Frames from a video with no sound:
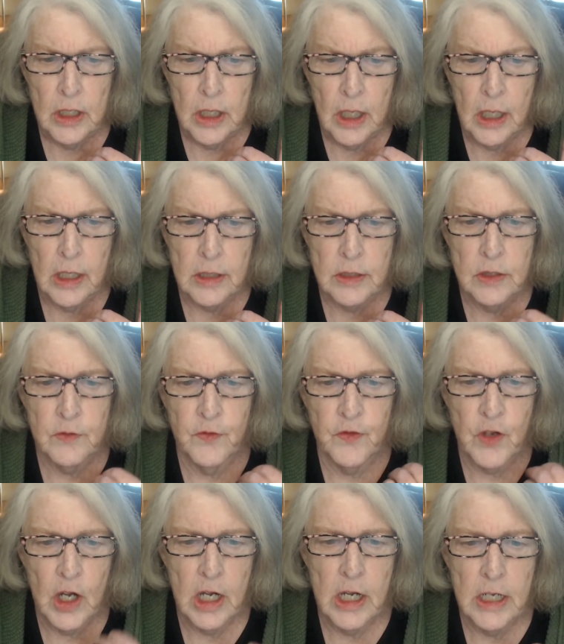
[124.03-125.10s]
And to
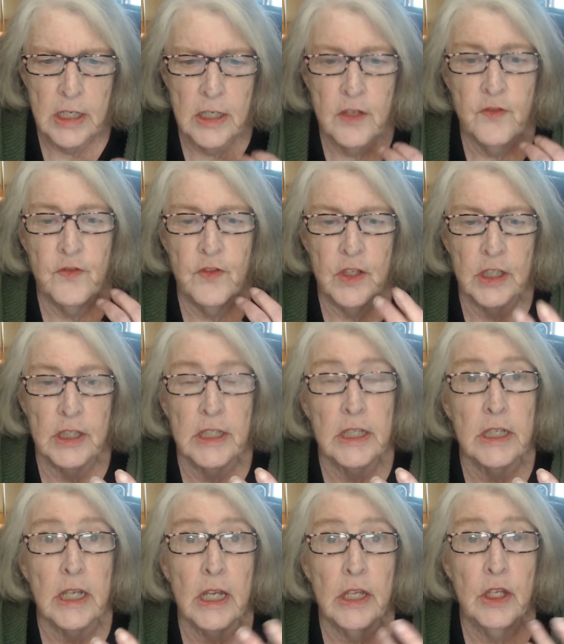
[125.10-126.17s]
find the
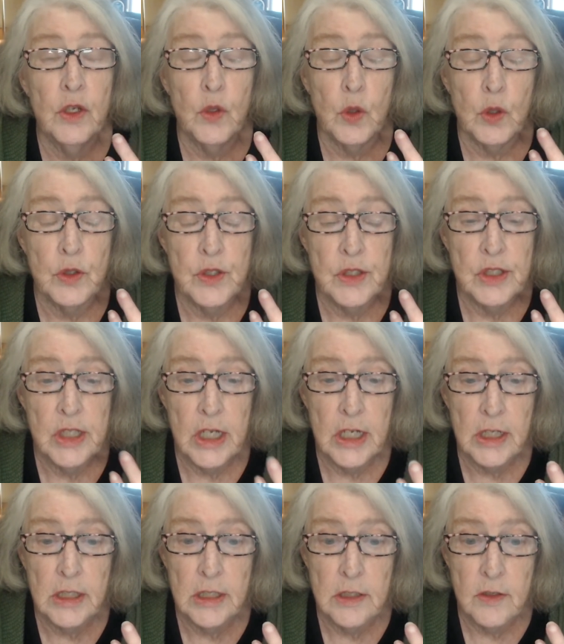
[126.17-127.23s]
villain, your
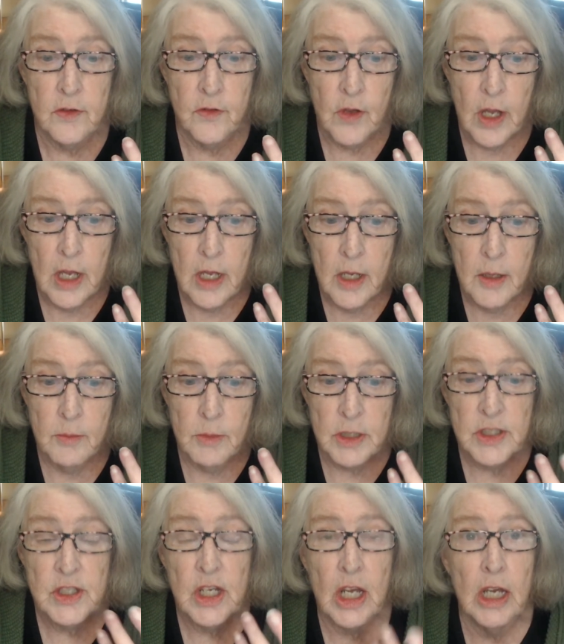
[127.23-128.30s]
detective
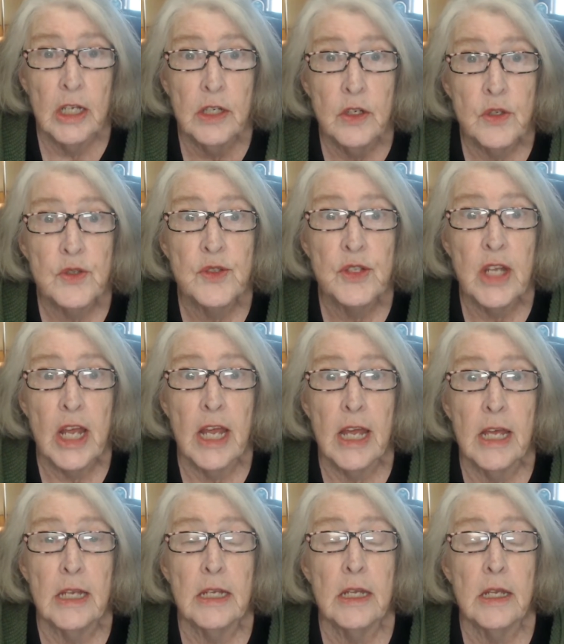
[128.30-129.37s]
must
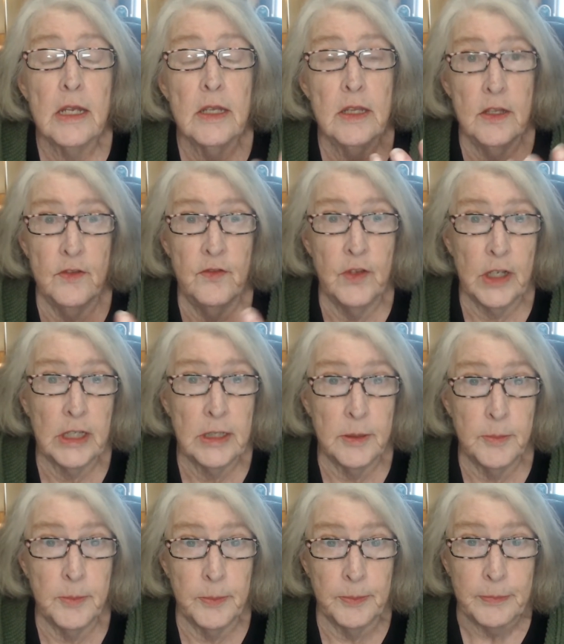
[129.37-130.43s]
understand the
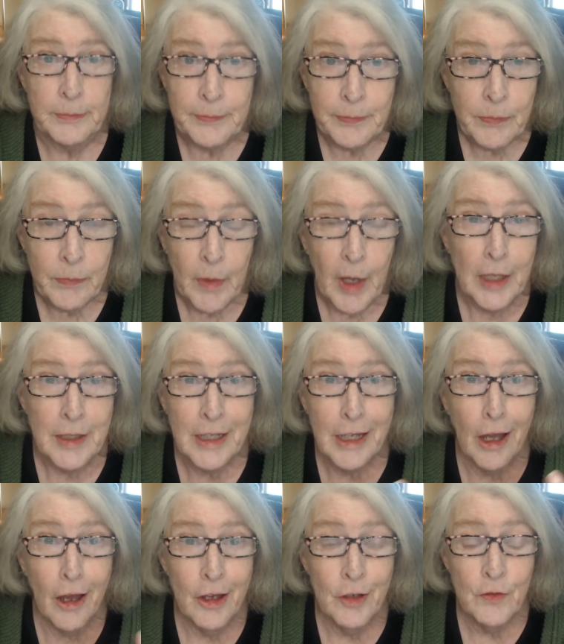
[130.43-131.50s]
victim. They
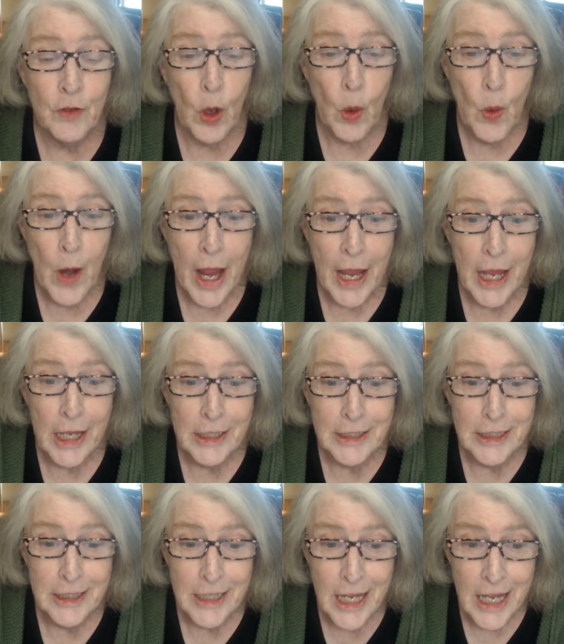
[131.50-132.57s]
kind of go hand
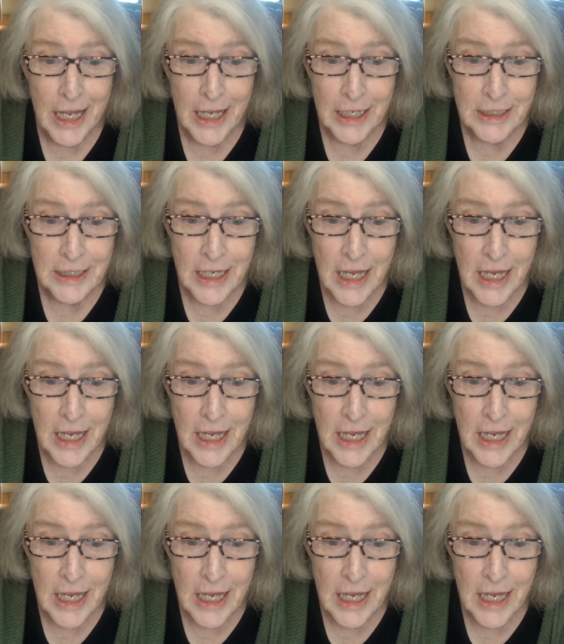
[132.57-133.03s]
in hand.